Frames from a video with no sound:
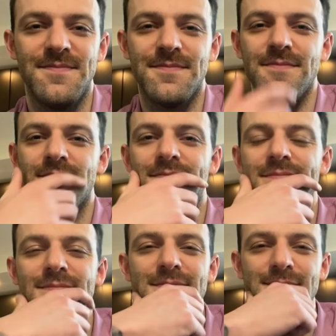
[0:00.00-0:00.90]

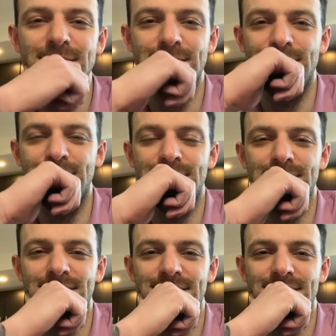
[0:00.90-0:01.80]

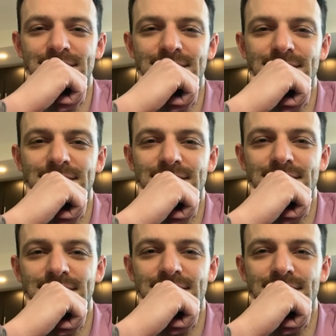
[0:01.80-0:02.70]

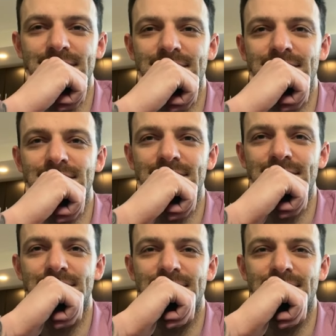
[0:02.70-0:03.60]

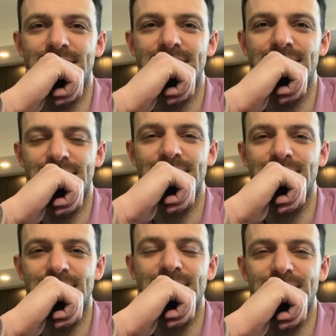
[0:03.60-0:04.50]

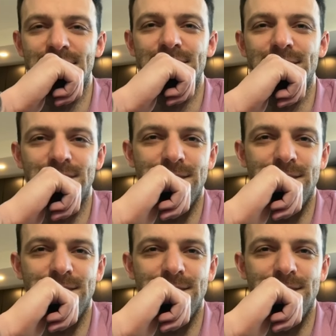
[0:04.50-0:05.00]
No words are spoken by the person on screen.